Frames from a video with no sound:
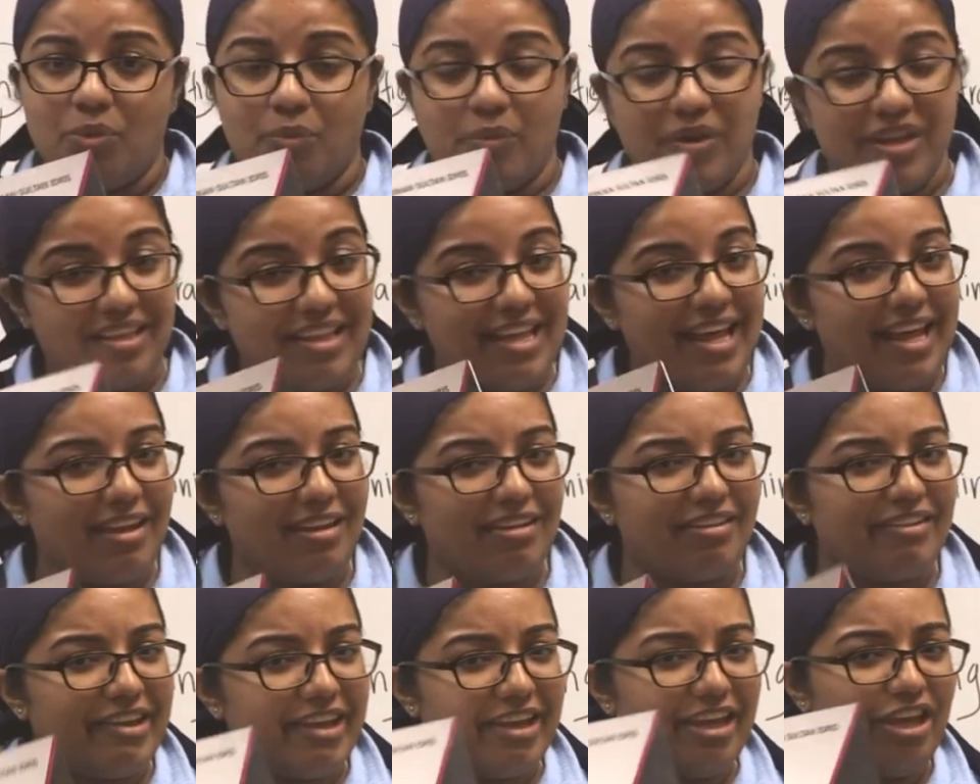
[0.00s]
With
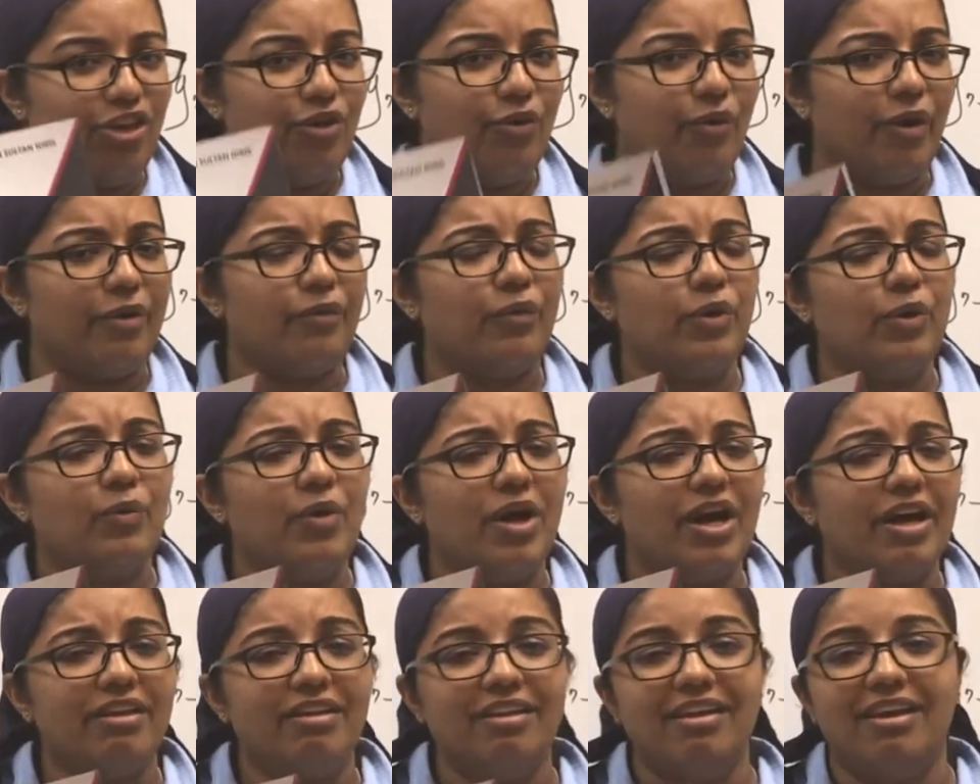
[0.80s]
that, thank you
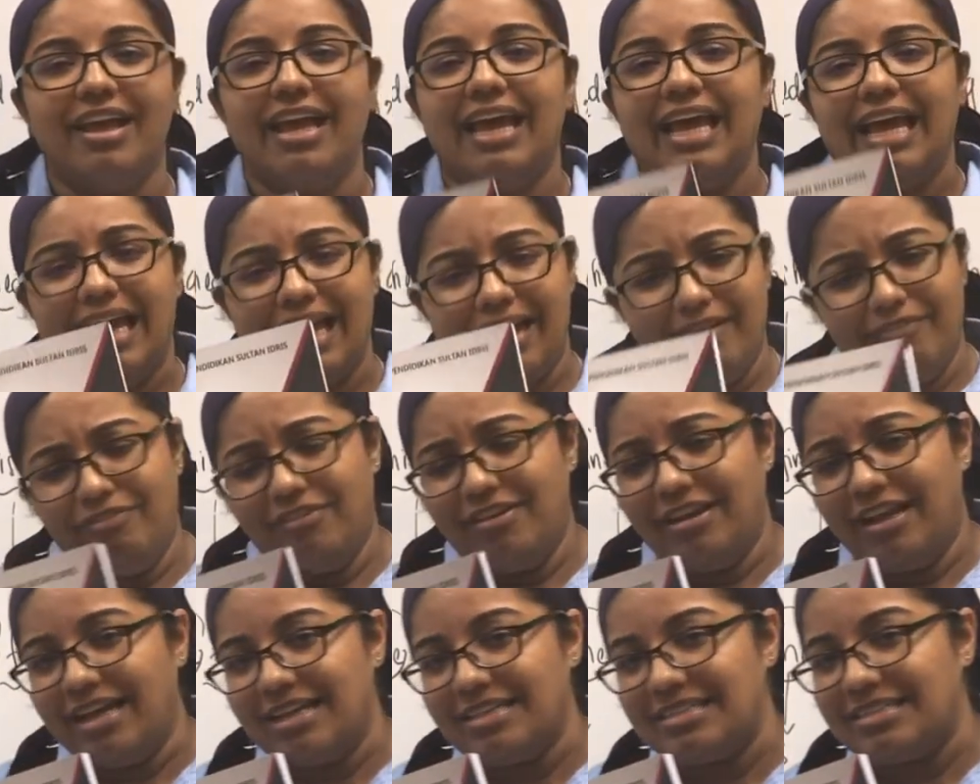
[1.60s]
everyone. Have
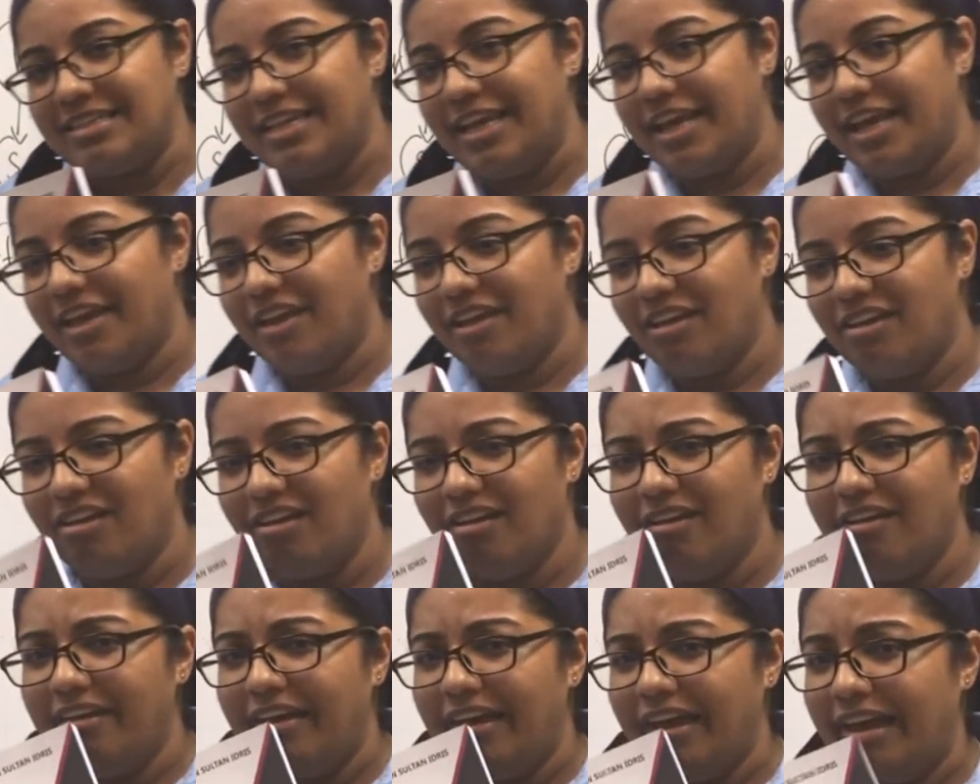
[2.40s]
a nice day
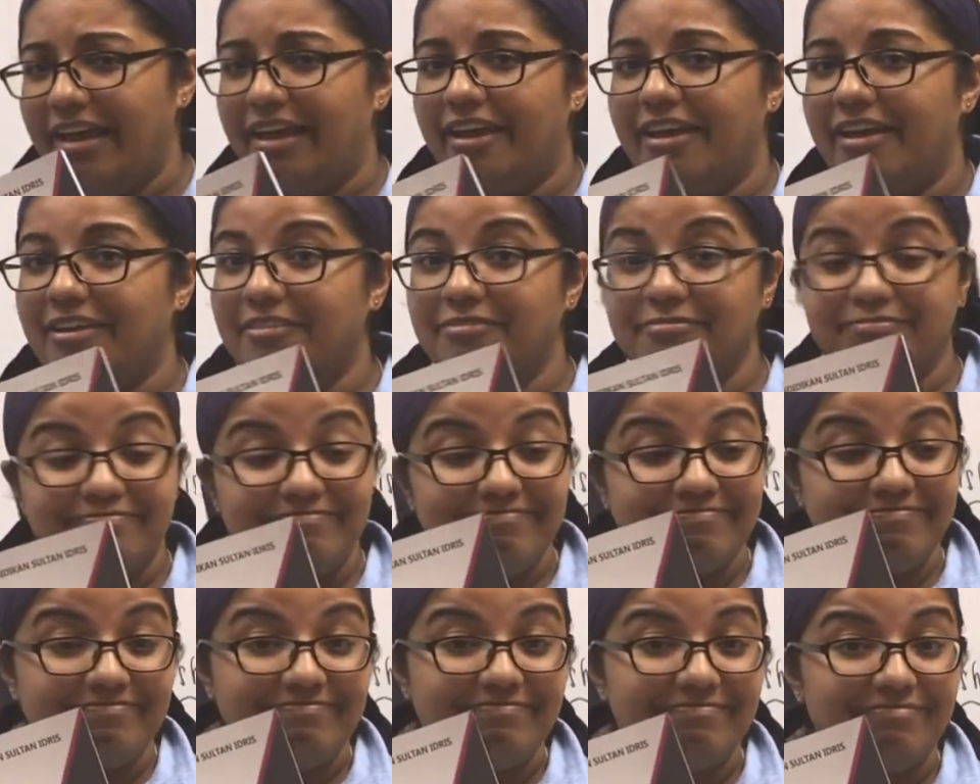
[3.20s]
and
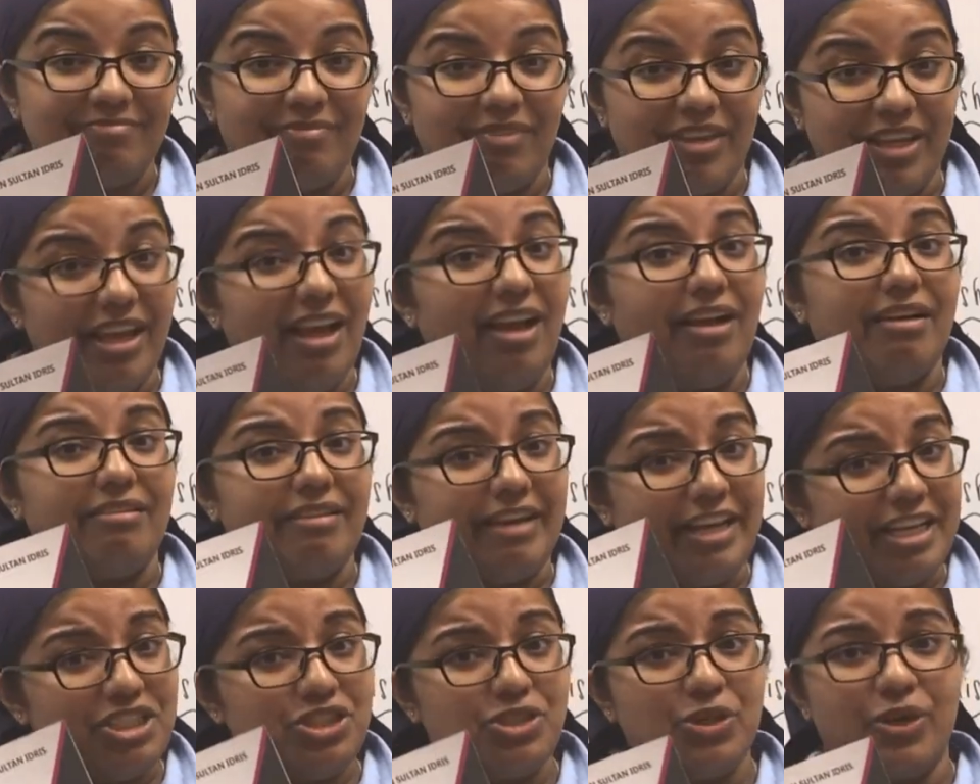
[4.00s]
yeah,
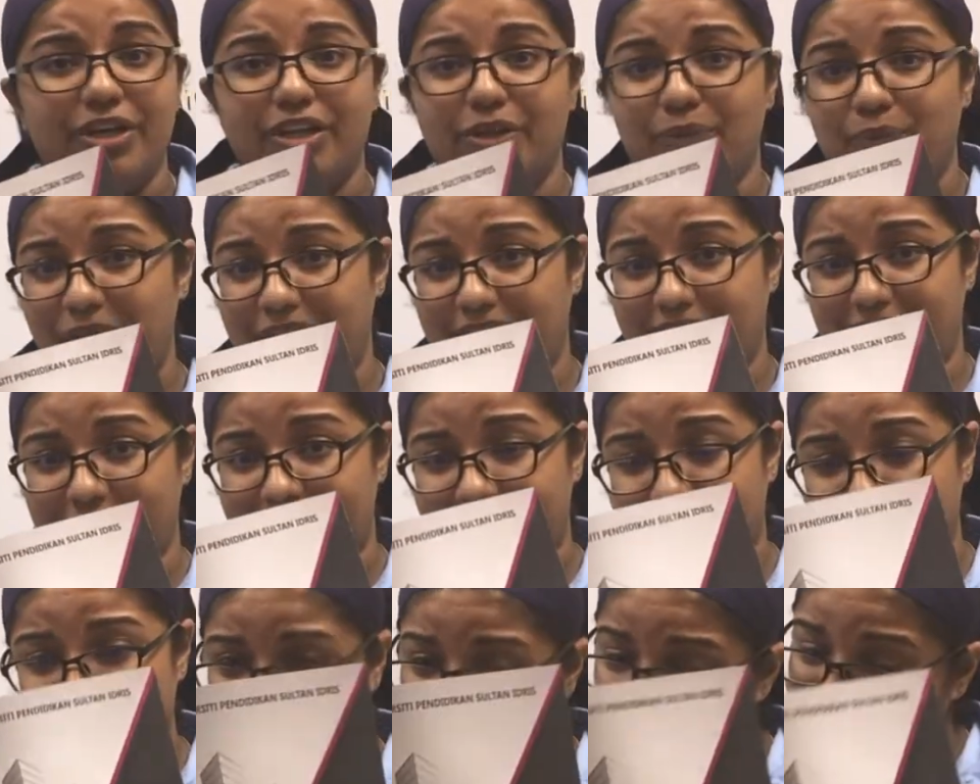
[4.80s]
enjoy the weekend.